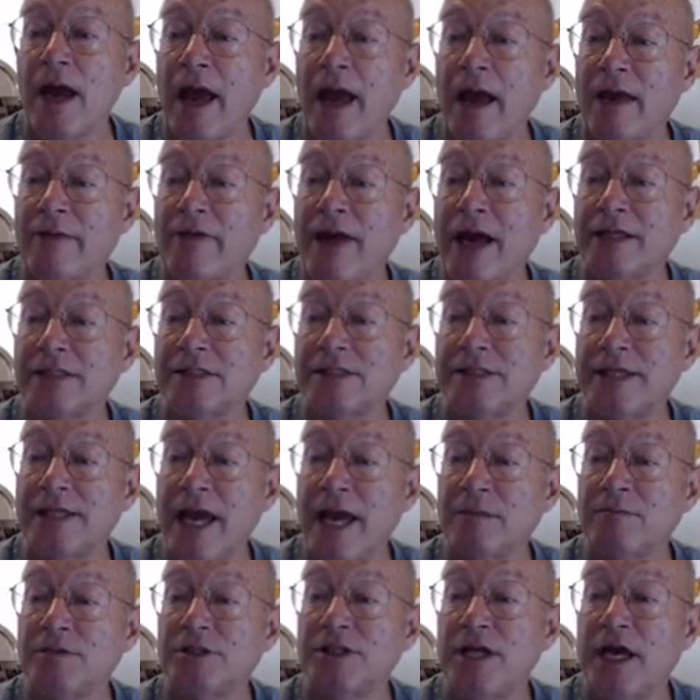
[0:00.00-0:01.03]
and that
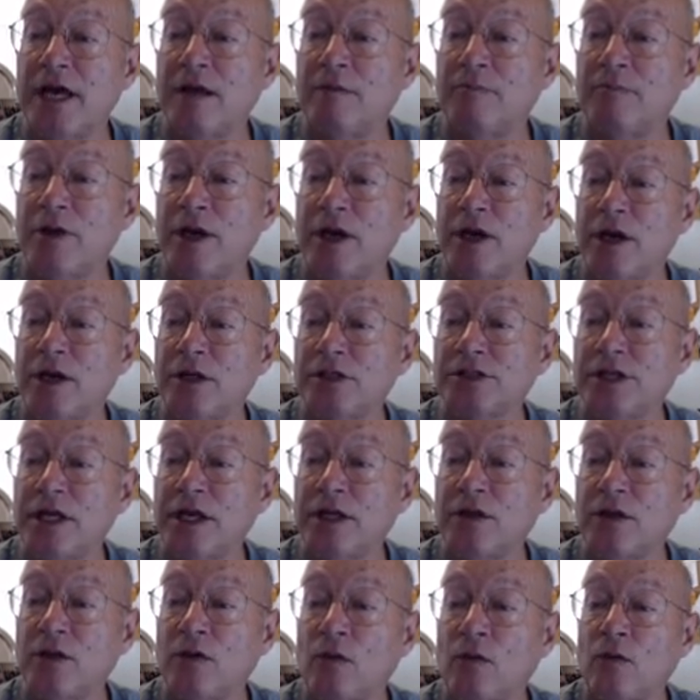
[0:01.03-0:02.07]
same stem appears
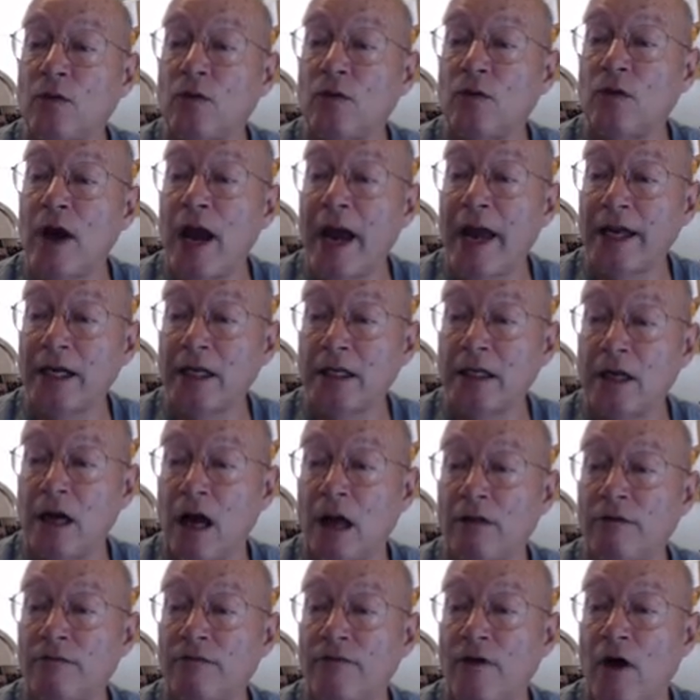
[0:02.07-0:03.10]
in the right
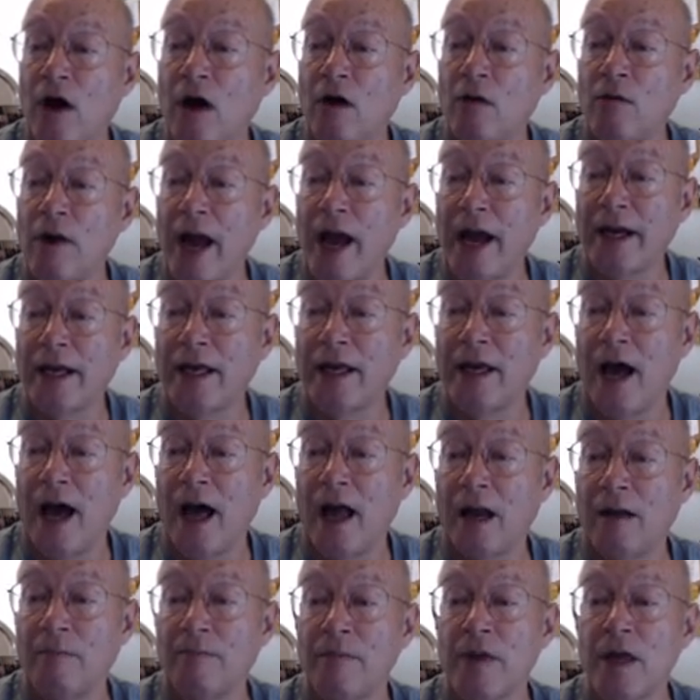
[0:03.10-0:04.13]
column, far right
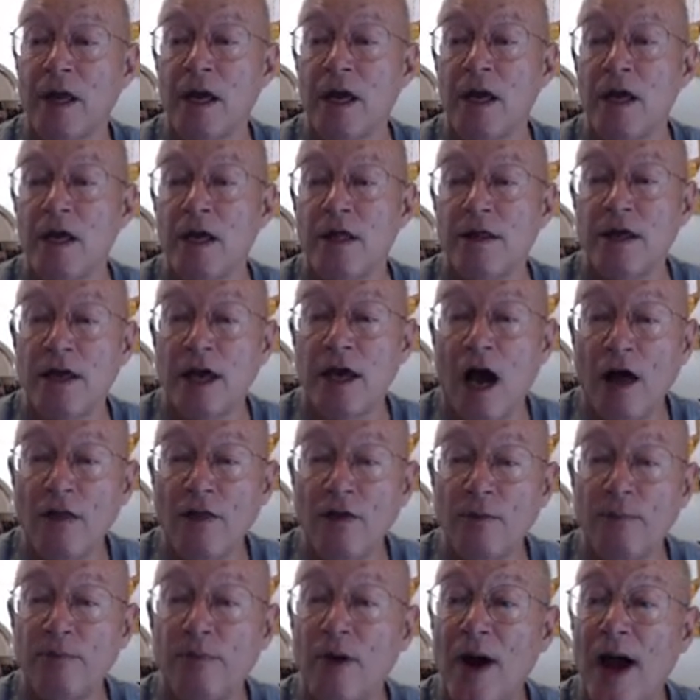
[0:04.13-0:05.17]
column. The
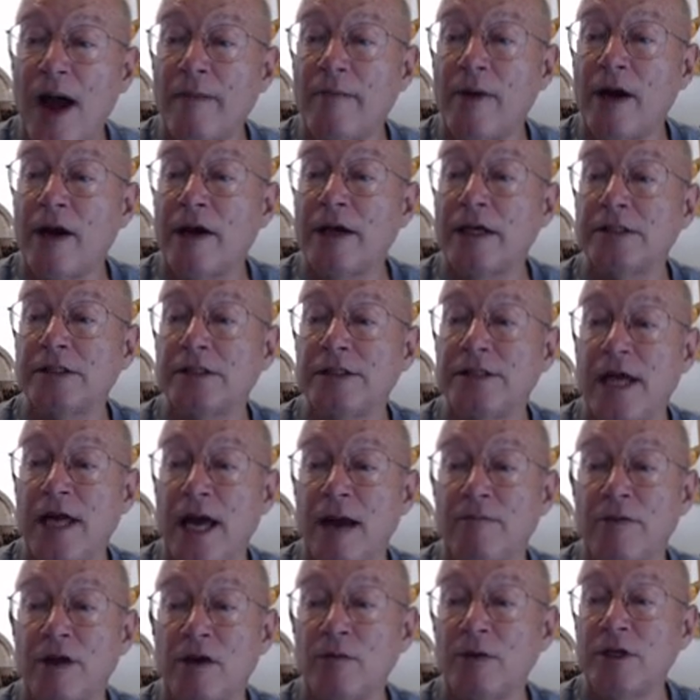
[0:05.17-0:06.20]
other primary
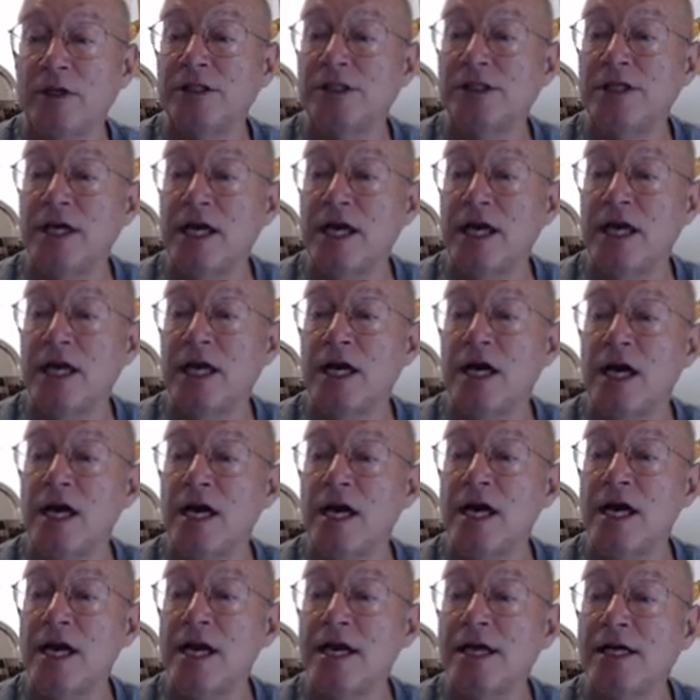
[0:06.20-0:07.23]
stem that we see
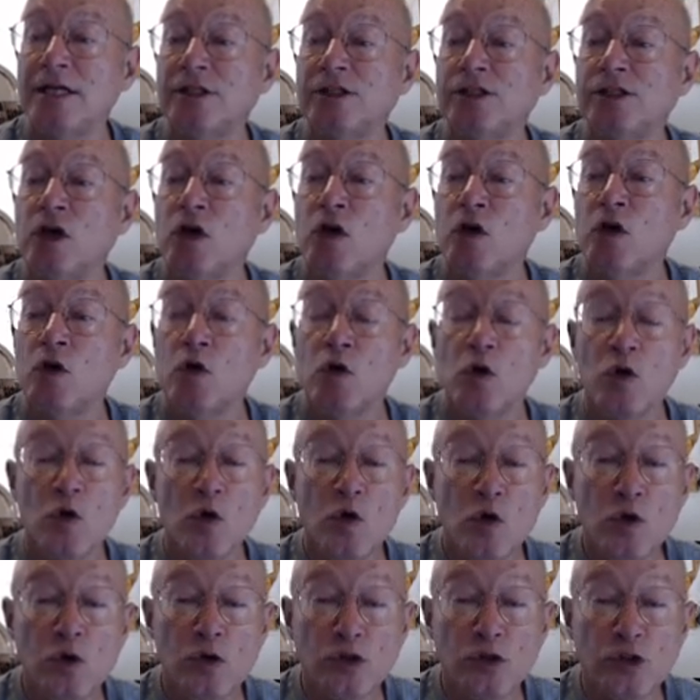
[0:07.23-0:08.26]
is
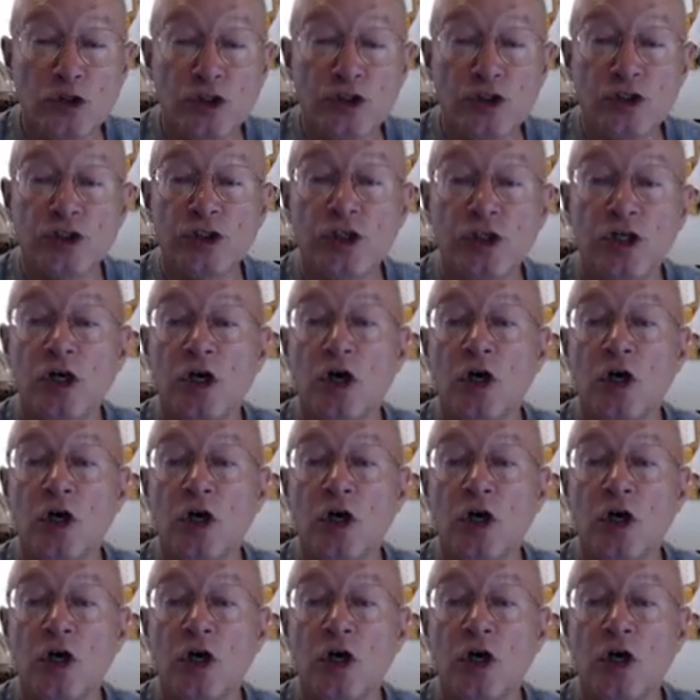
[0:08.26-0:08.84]
us,